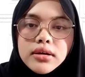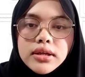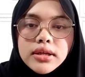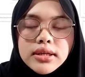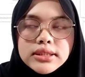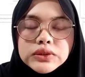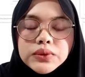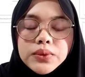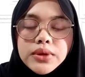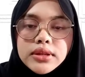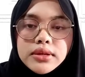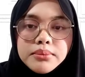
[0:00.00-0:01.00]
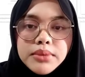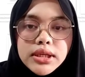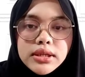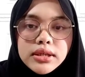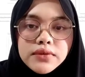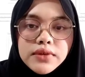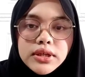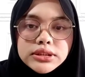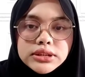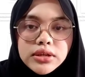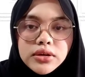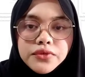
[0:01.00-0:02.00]
it is to determine the
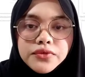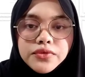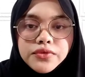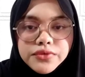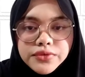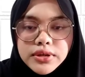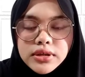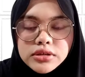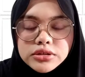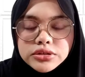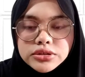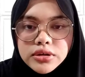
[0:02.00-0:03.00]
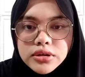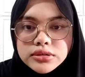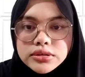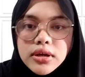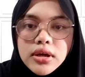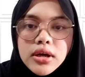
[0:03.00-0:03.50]
reaction of 3-hinge arc